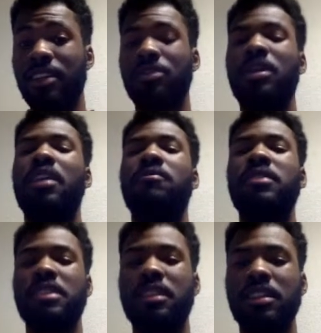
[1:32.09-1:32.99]
You can't
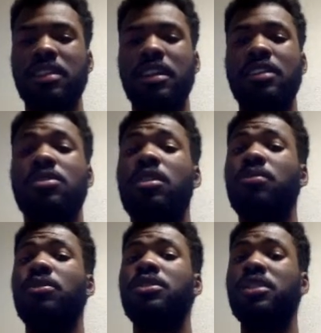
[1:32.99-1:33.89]
physically see it. So
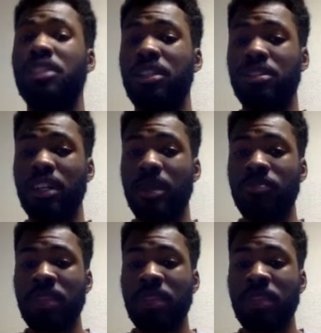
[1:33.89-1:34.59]
therefore it's a genotype.